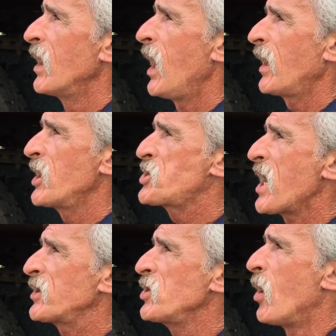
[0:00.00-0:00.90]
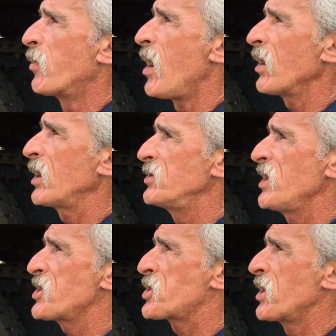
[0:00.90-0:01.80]
I'm gonna check the overall
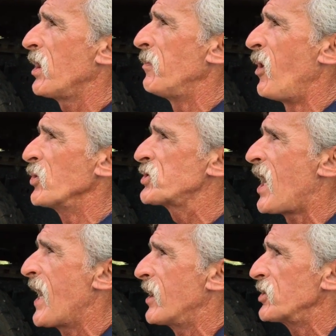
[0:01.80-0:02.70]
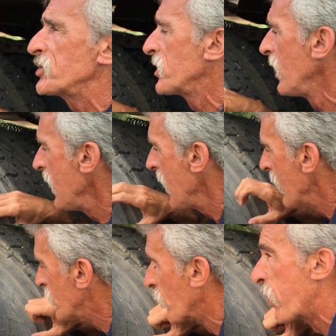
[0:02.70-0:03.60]
condition of both tires,
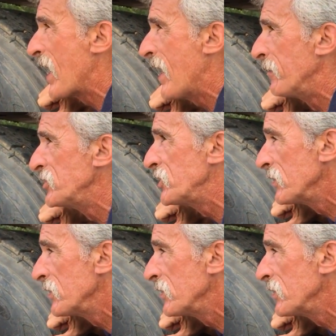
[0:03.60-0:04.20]
the rims,